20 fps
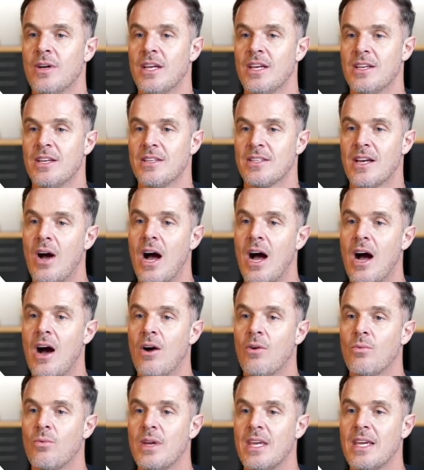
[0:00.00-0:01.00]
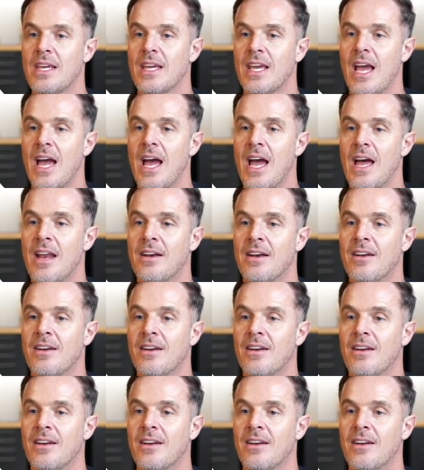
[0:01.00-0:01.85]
is how we can